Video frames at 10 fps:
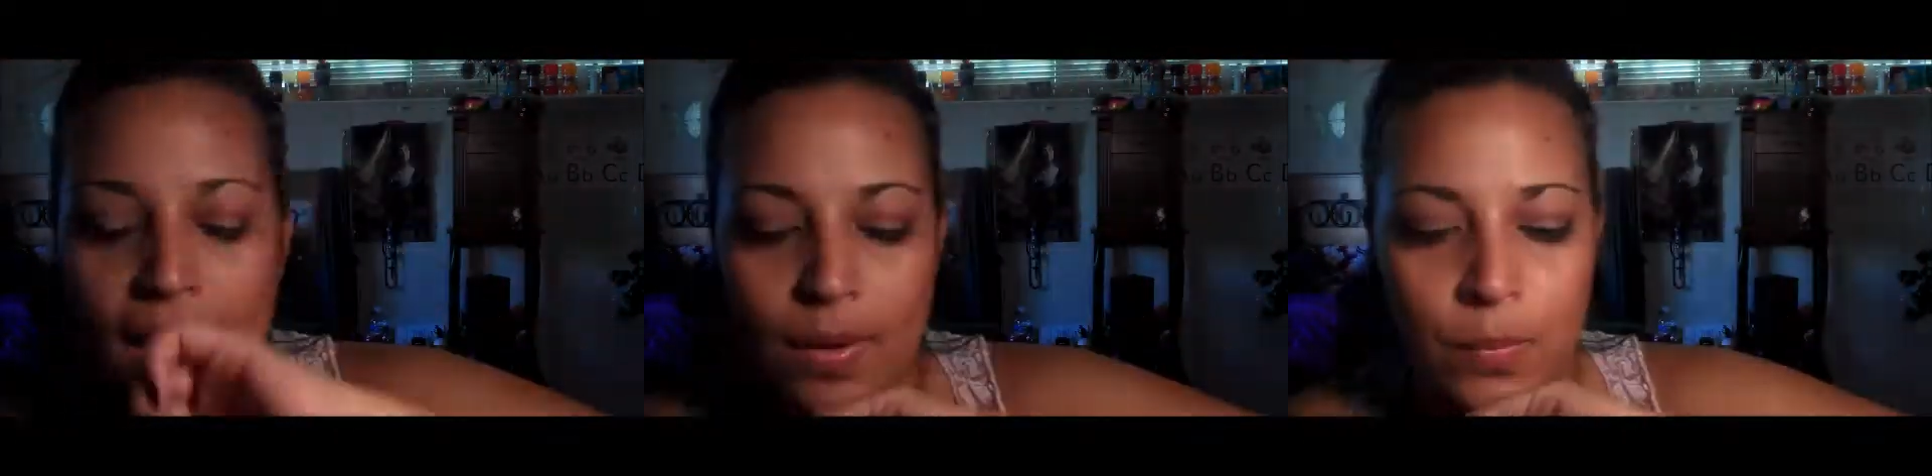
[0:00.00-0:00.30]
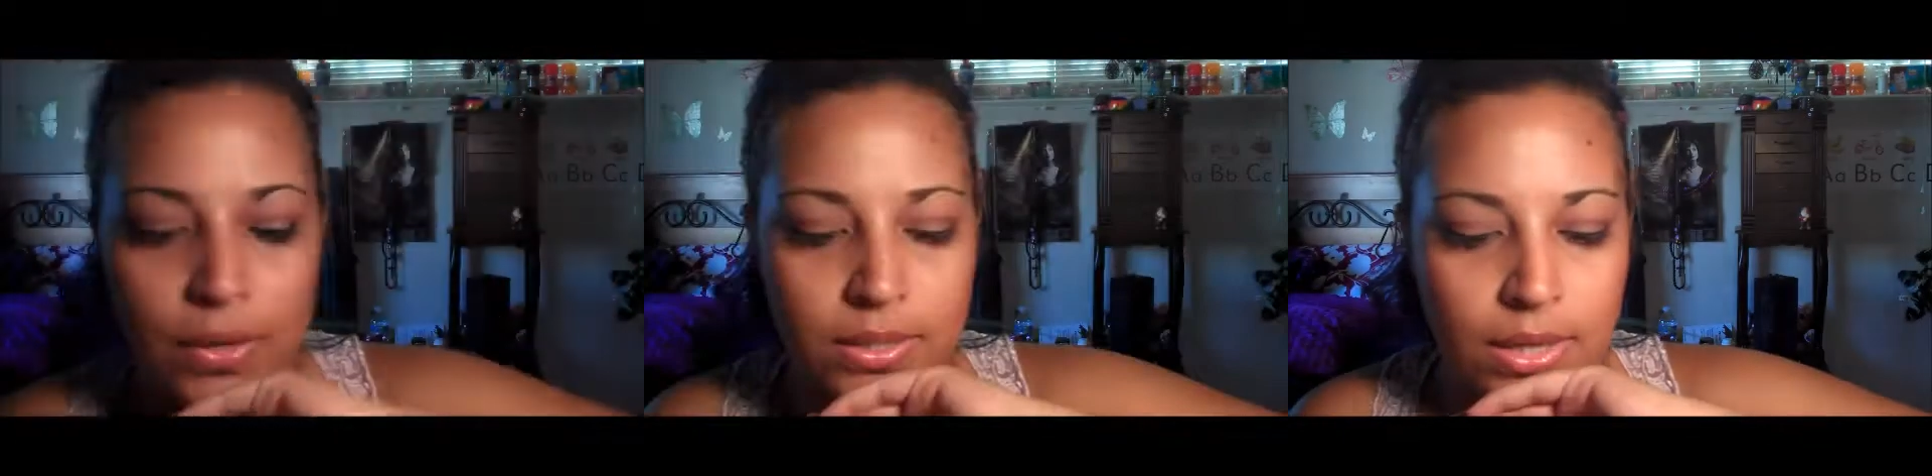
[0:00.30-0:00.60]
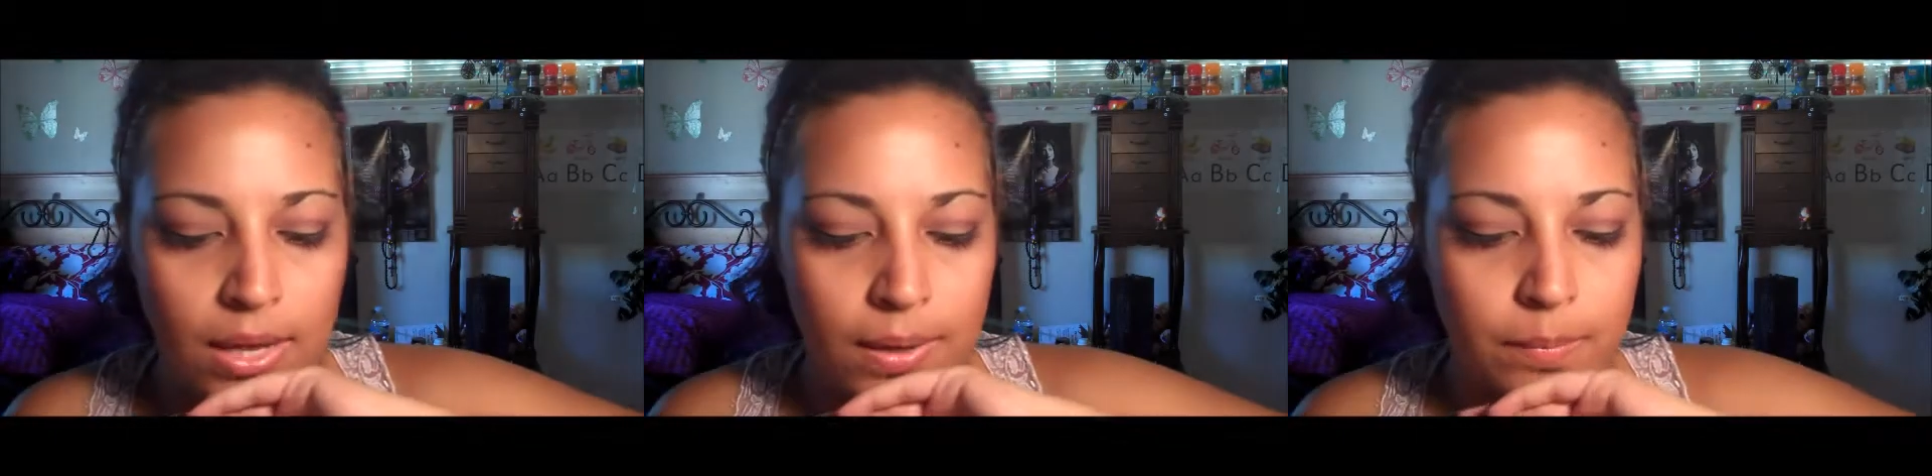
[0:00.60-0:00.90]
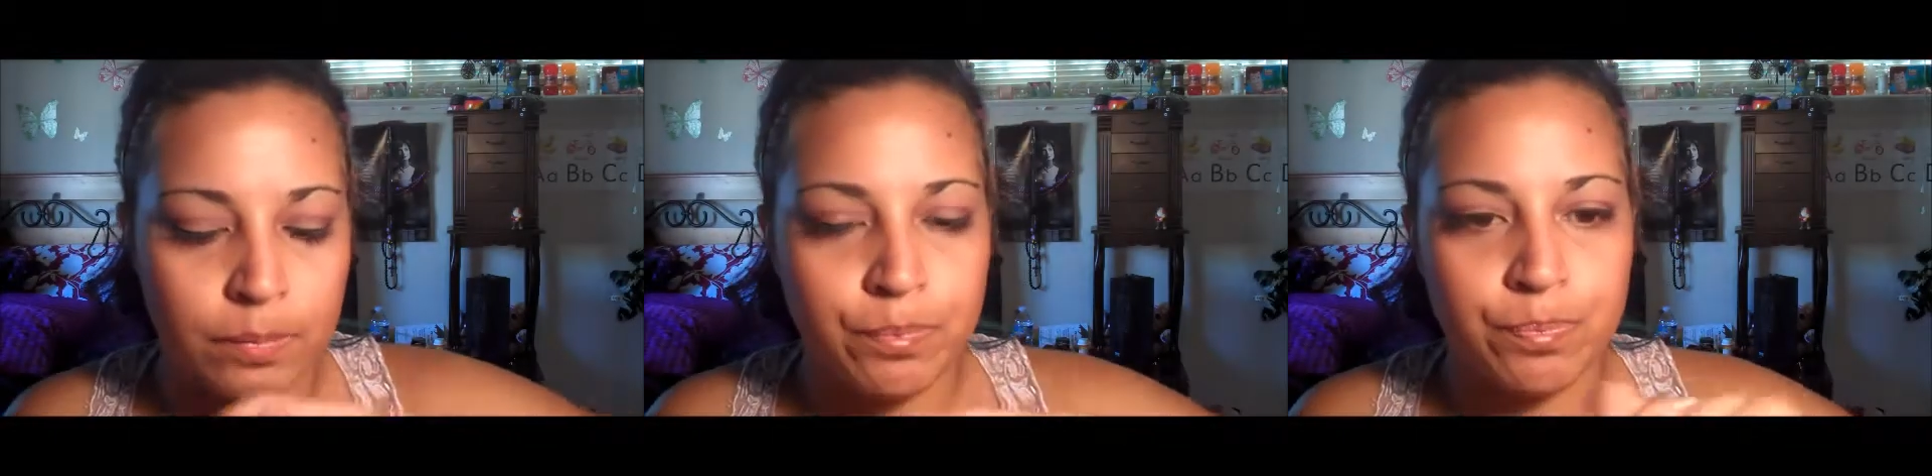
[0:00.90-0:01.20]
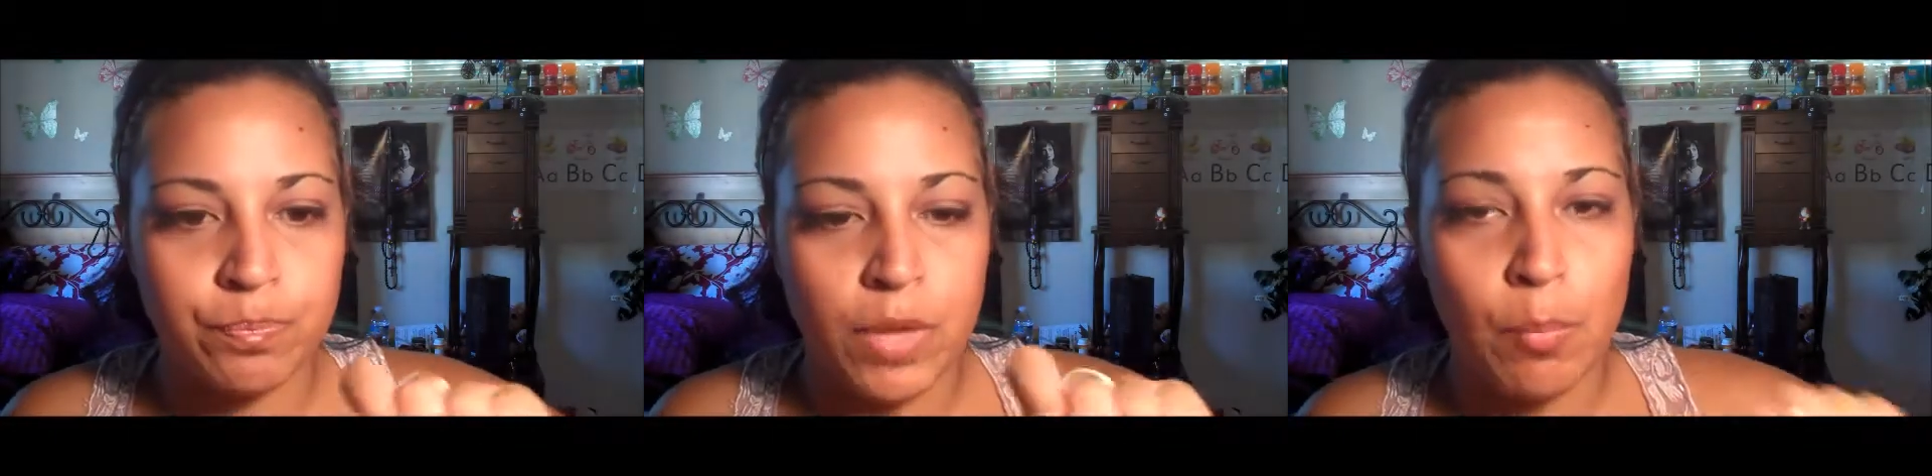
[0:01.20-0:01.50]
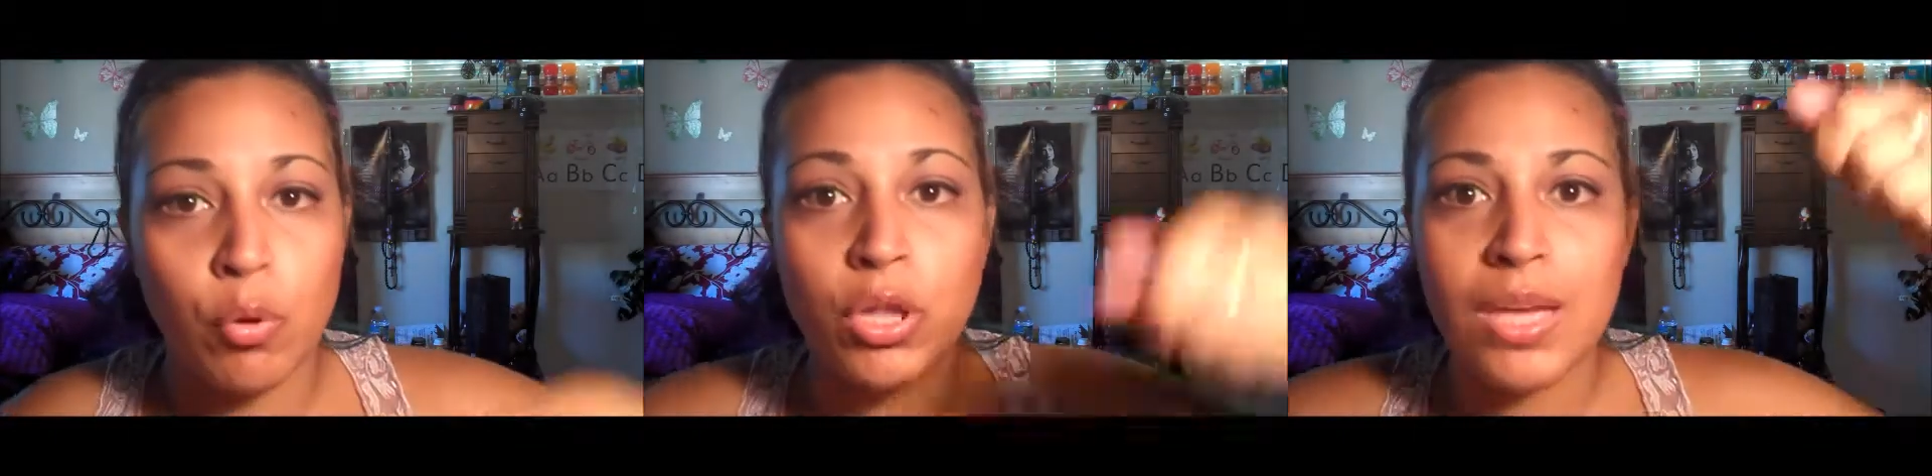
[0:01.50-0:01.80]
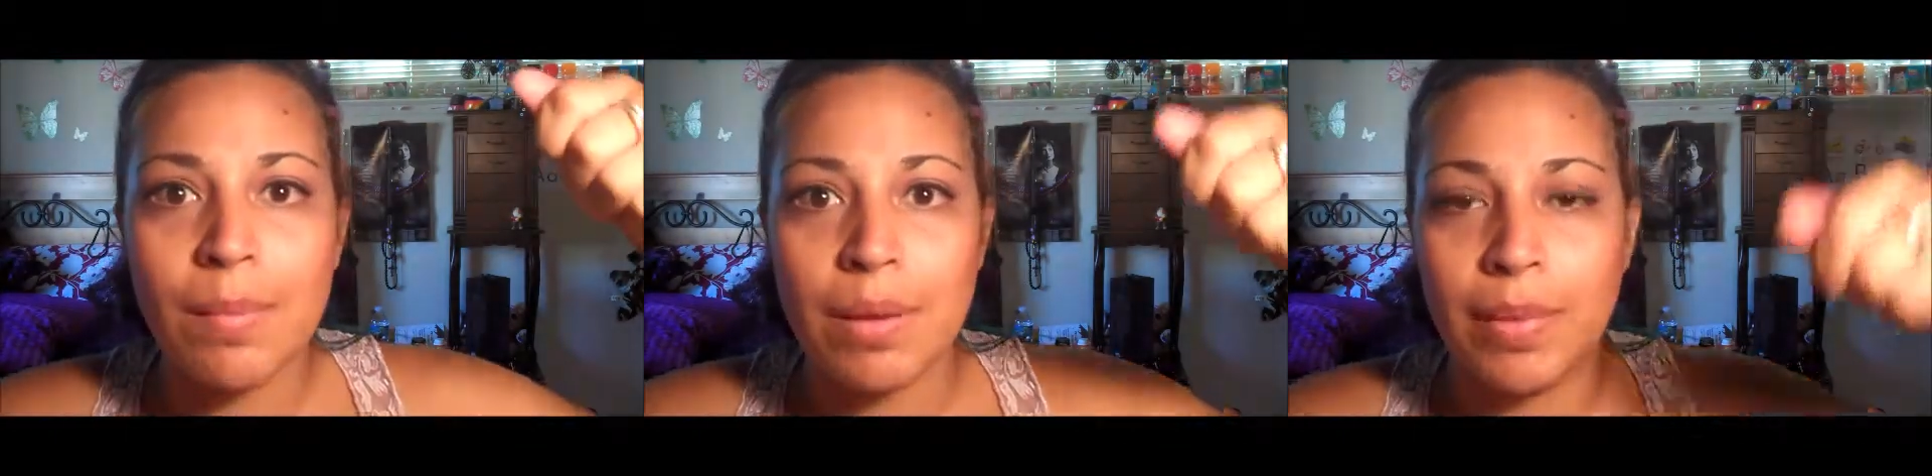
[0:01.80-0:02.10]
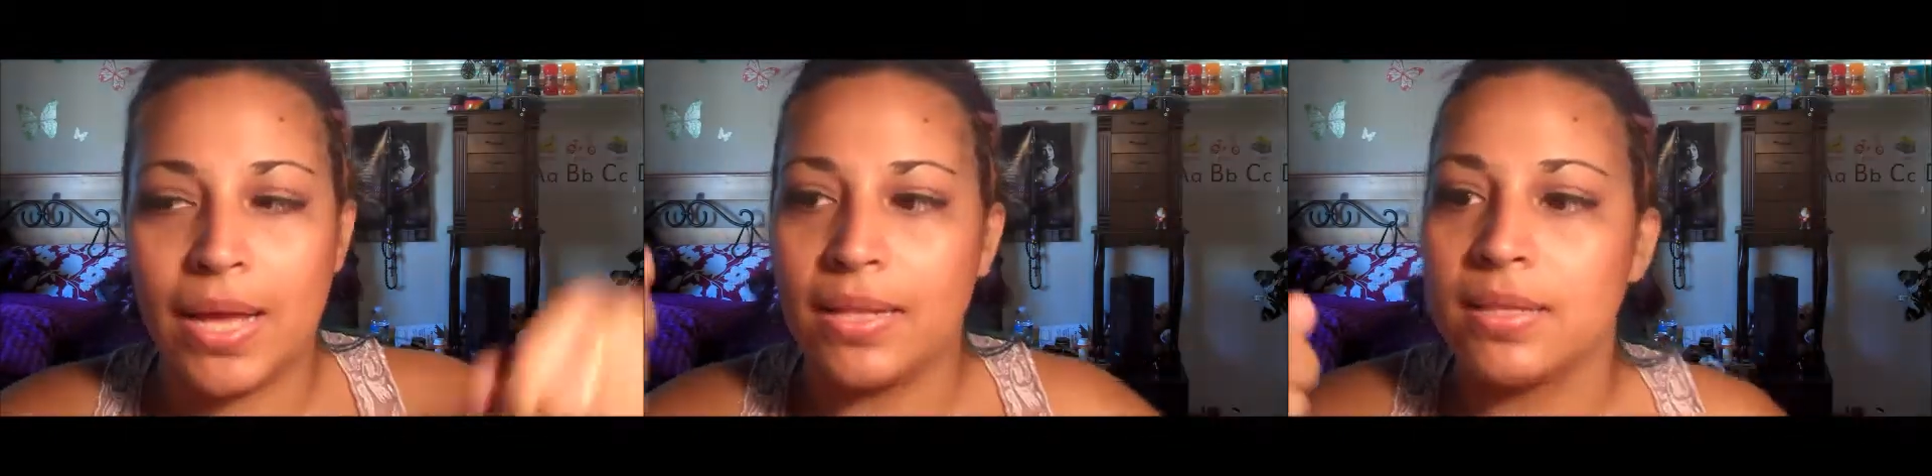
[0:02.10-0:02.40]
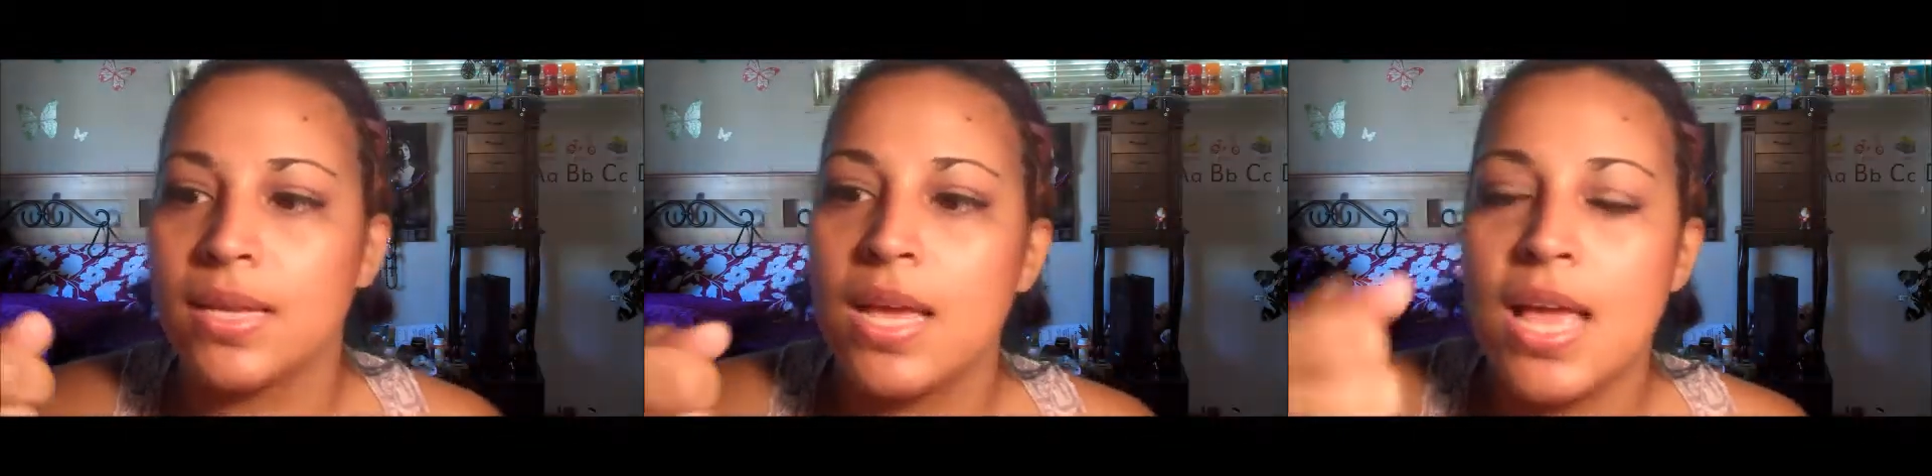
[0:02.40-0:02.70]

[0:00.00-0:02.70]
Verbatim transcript: I was um, pulling up my pants.